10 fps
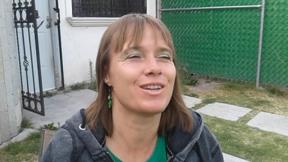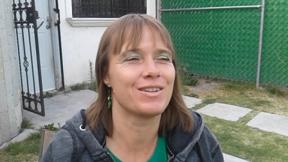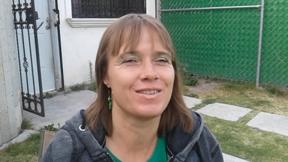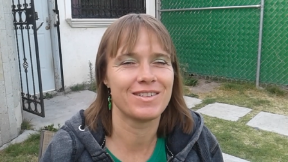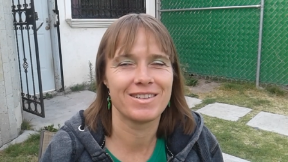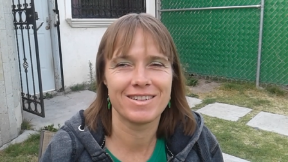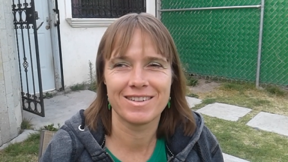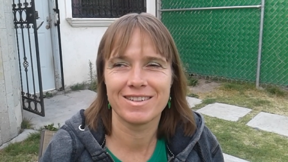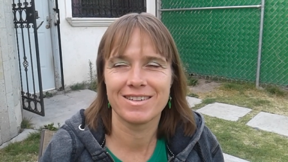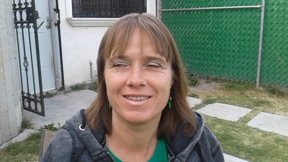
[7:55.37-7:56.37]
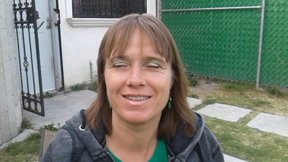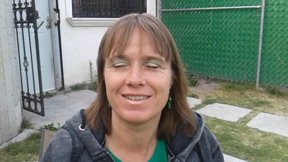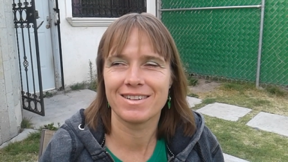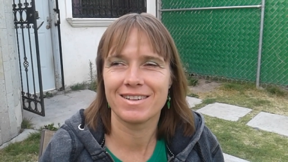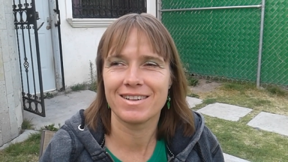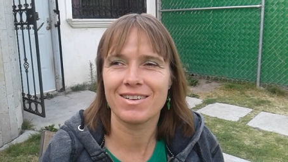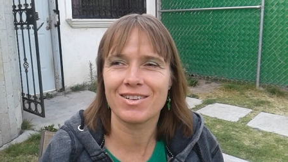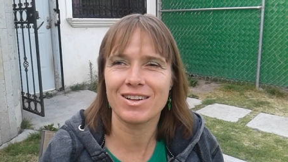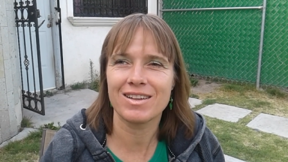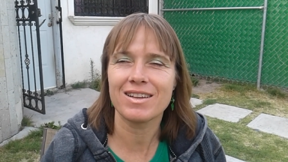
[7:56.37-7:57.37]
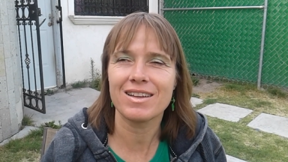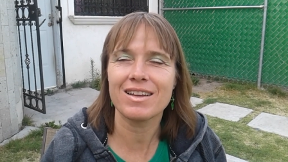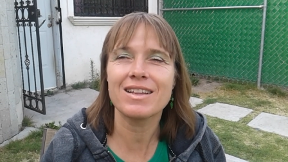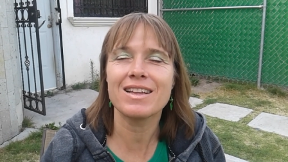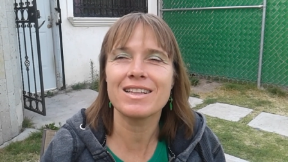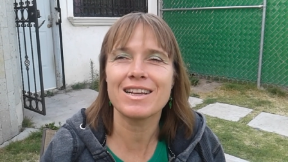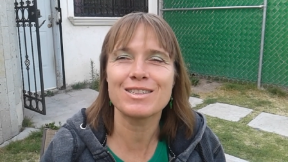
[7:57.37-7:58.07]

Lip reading: It's similar, but I don't know. We wouldn't call it